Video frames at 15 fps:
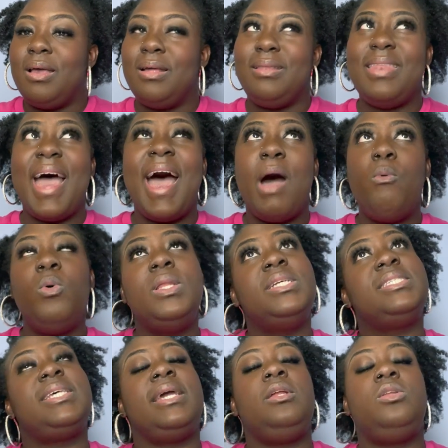not, I
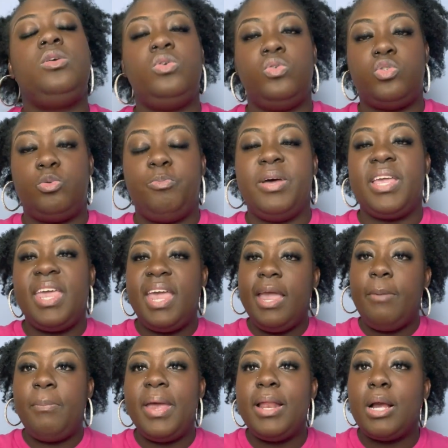wouldn't say loose, but
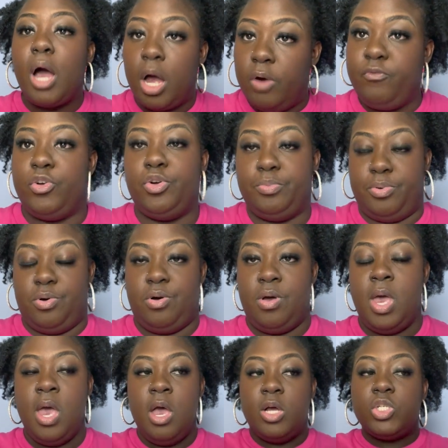keep it comfortable
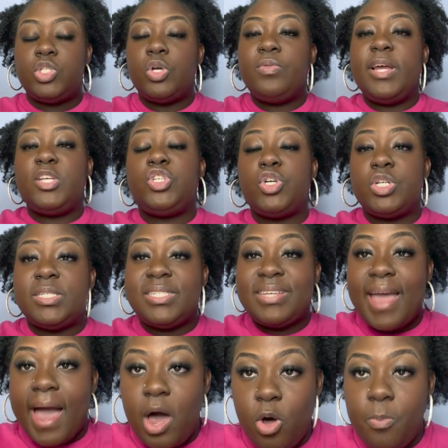so that your
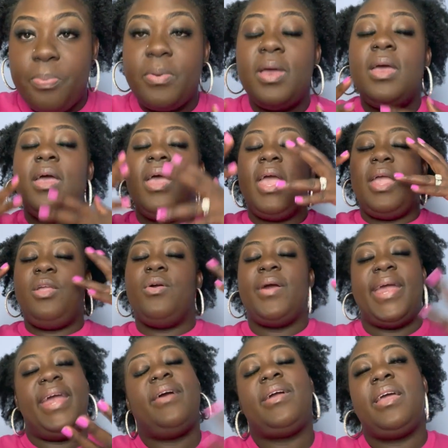scalp and your
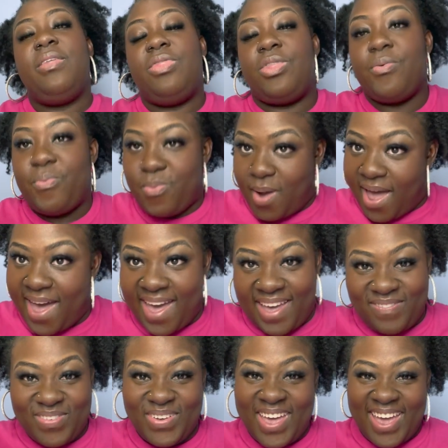hair can
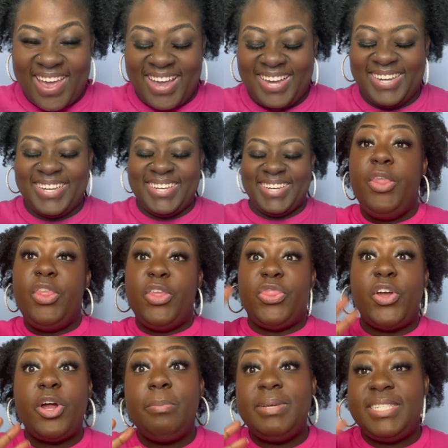thrive, okay? The
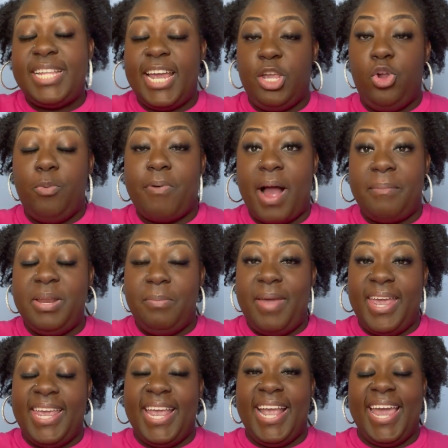third mistake you're probably
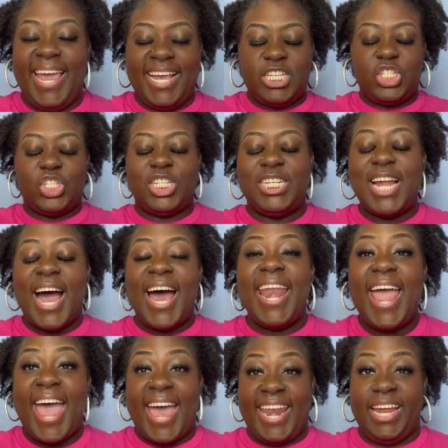making is you're
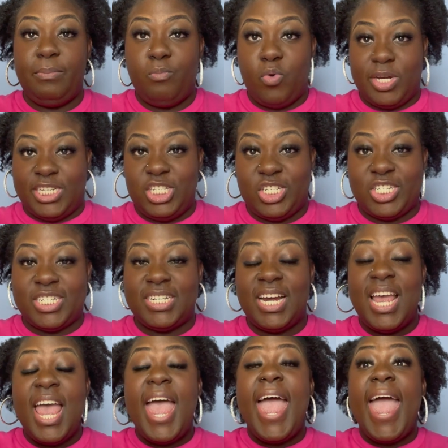not adding
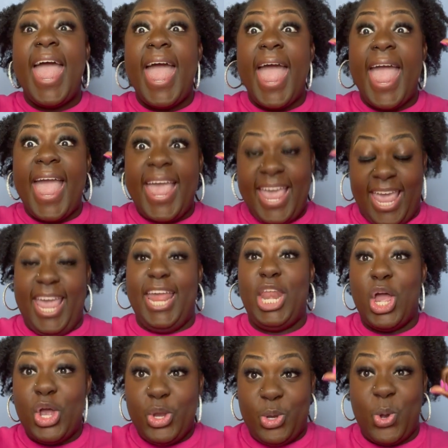moisture
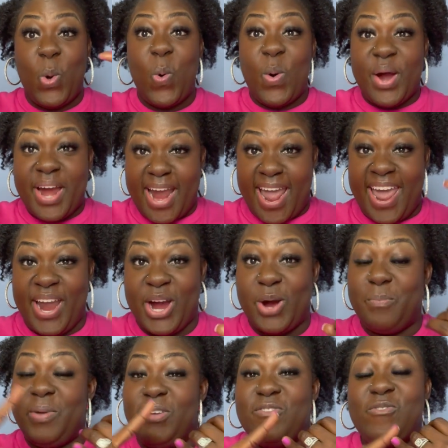in your
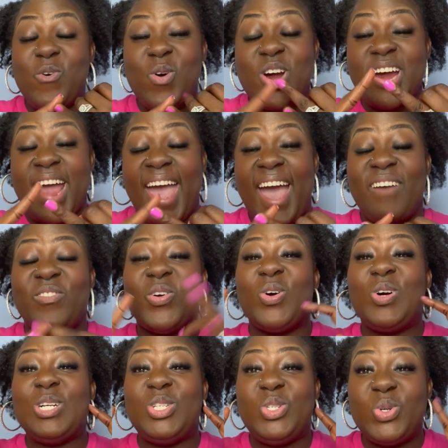hair before, after,
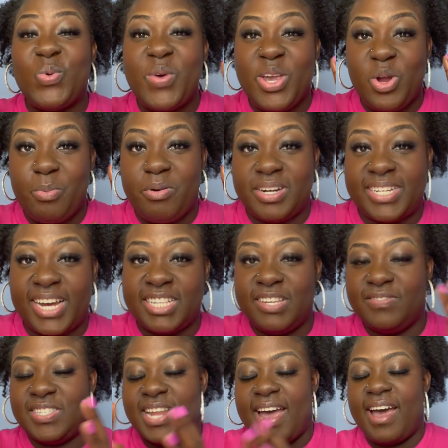or during your
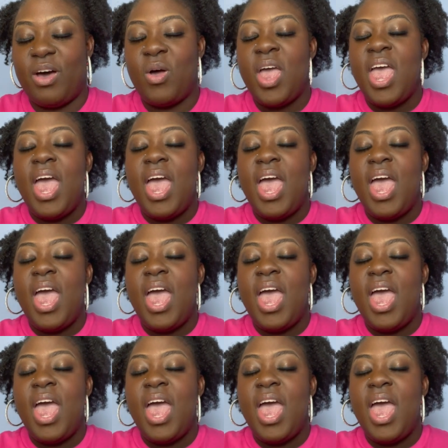protective style.